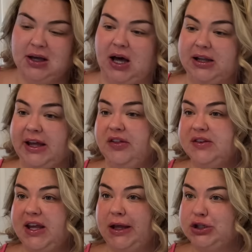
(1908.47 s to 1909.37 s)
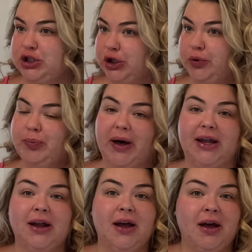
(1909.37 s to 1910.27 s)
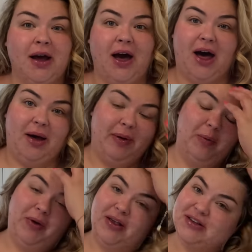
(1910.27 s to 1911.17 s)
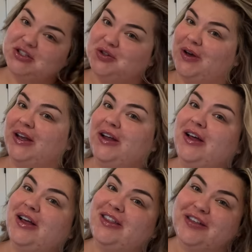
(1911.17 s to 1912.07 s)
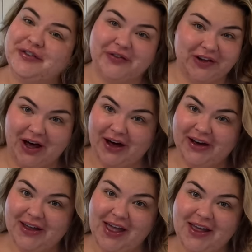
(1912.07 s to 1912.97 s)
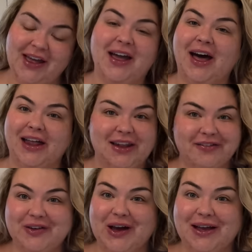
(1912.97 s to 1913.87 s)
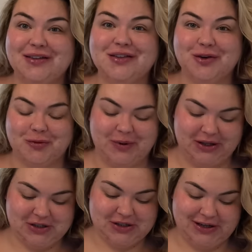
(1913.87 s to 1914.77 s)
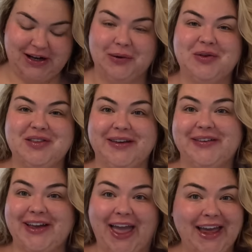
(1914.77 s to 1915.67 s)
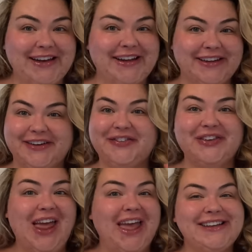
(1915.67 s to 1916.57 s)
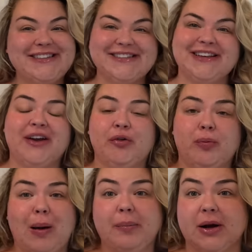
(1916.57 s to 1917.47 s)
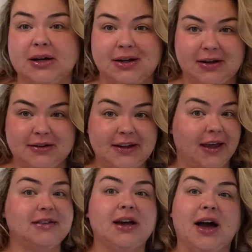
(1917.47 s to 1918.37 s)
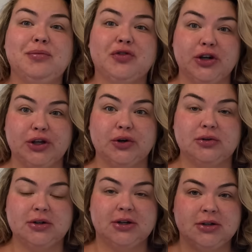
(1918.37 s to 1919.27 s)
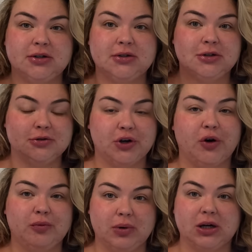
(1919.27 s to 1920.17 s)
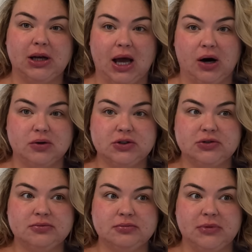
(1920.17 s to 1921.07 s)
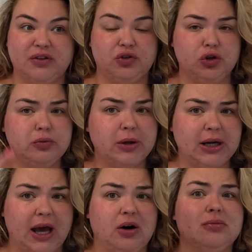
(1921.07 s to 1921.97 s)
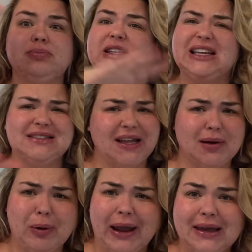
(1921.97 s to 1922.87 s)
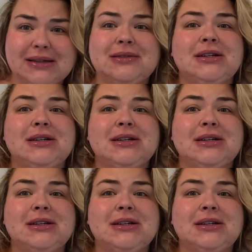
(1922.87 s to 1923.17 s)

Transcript: I'll link the tank too, but um, I hope you guys enjoyed this vlog. I love you guys so much and I will see you again in a few days. Remember, take time for you. Don't burn out. If you do burn out, please take a break,